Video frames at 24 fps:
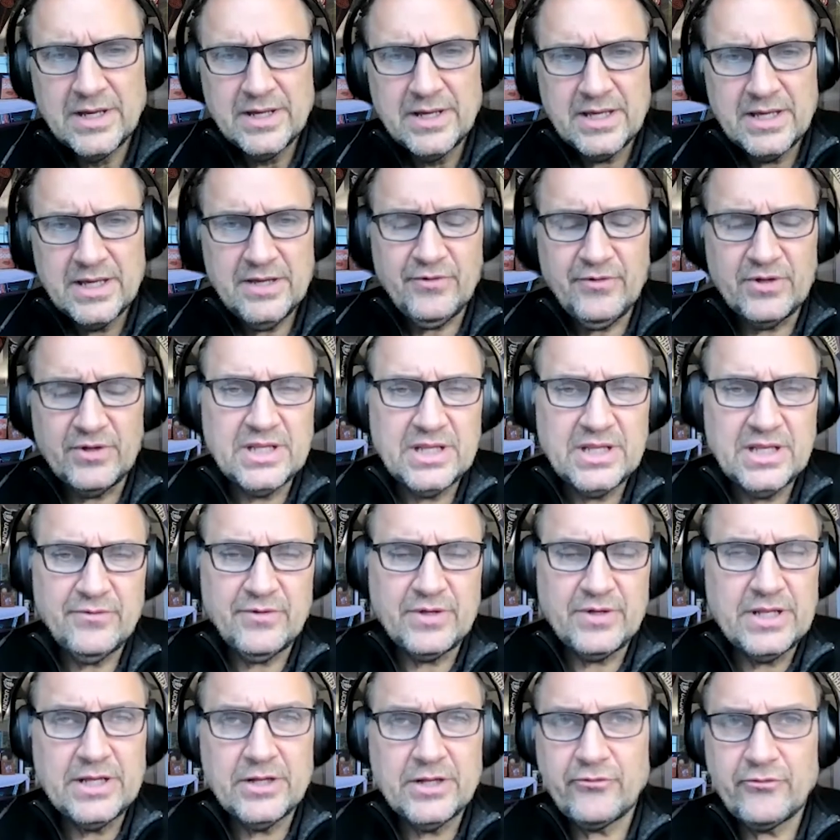Even
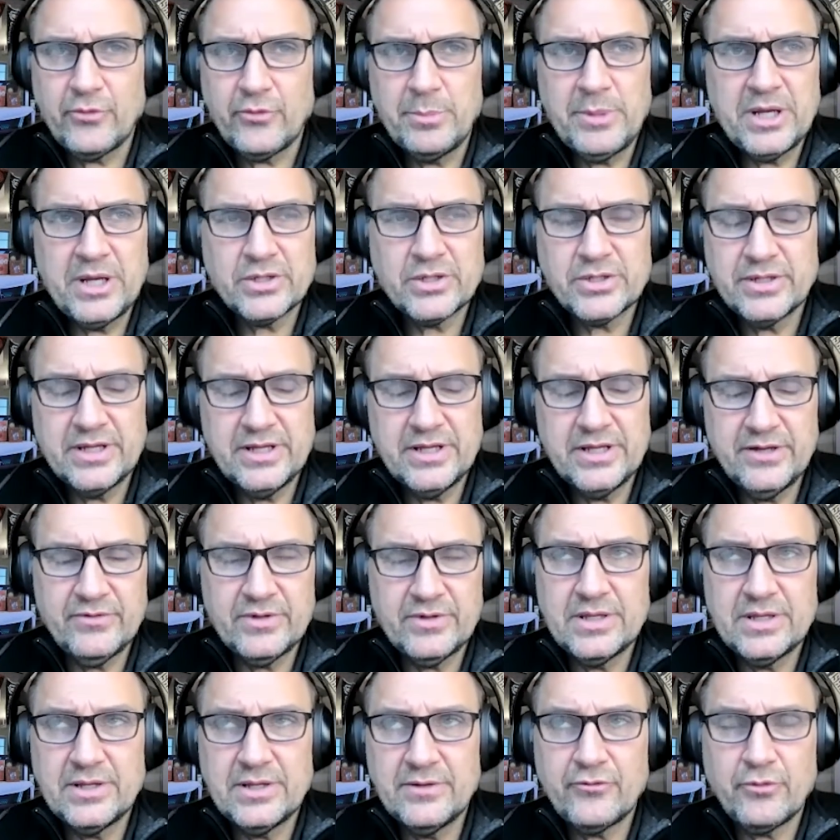
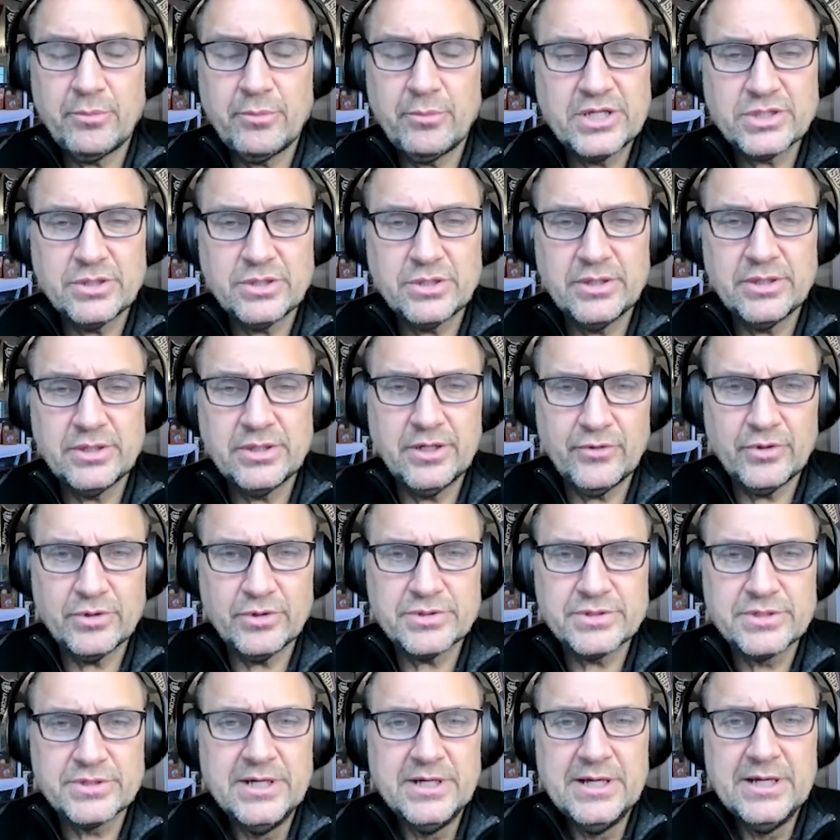informational
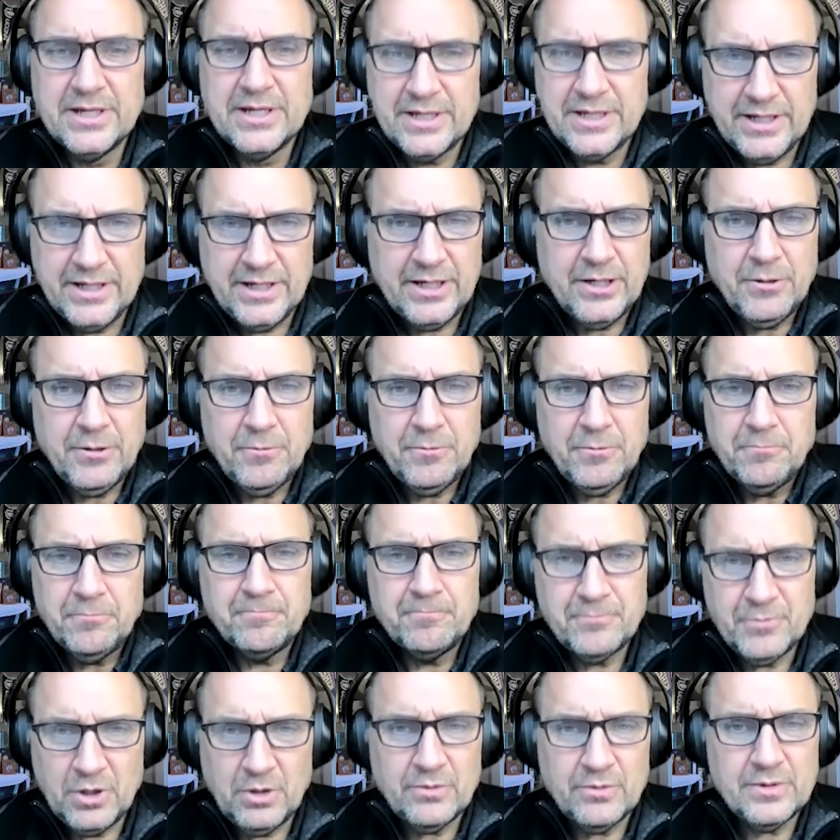interviews,
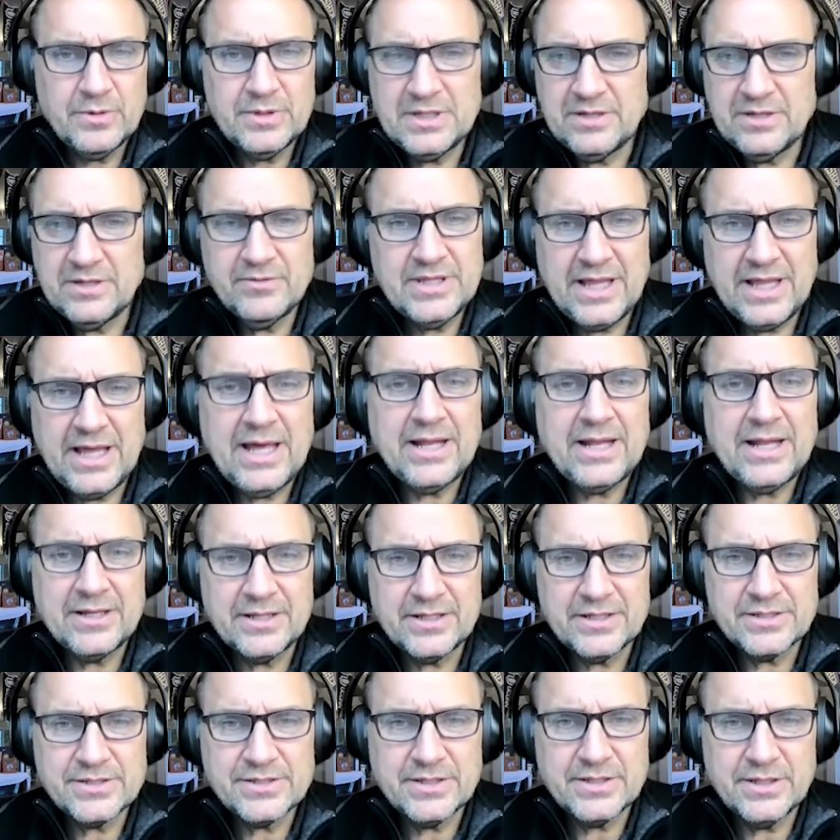even that
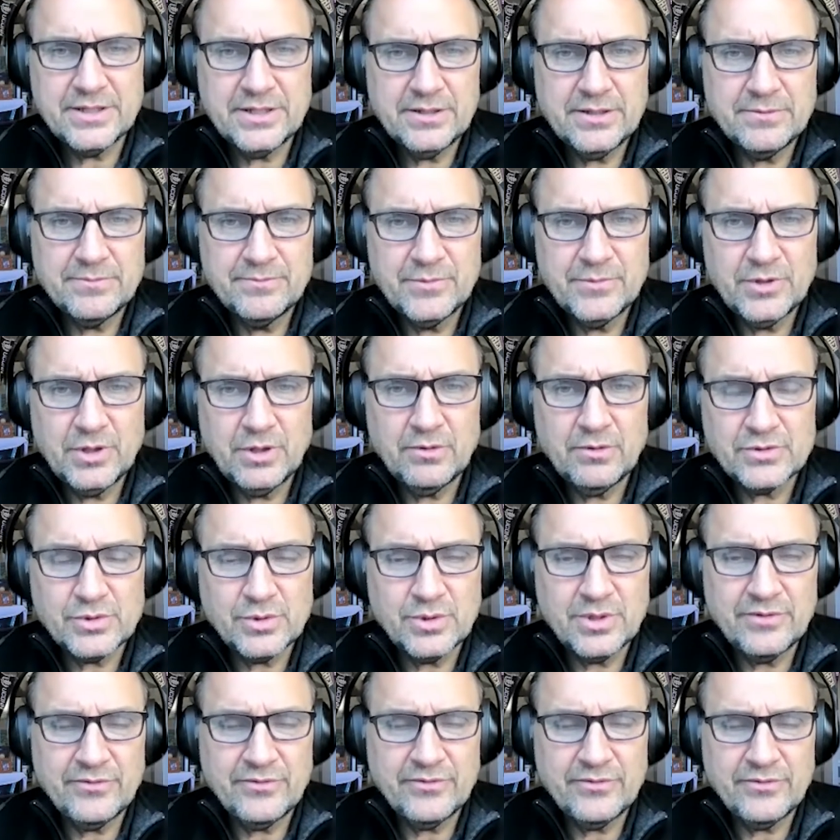is a
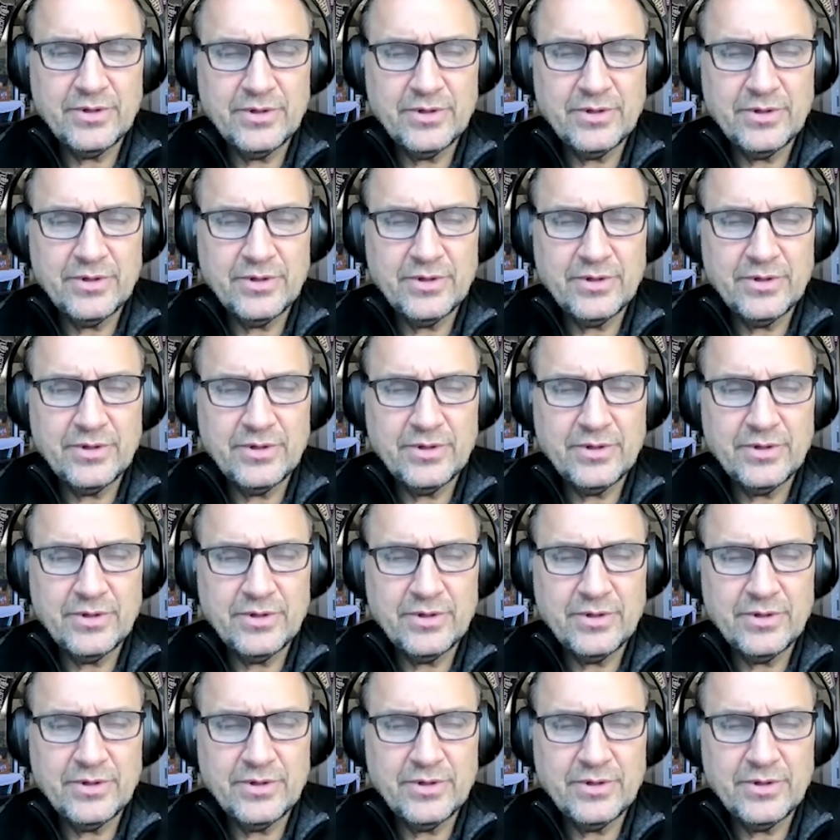sort of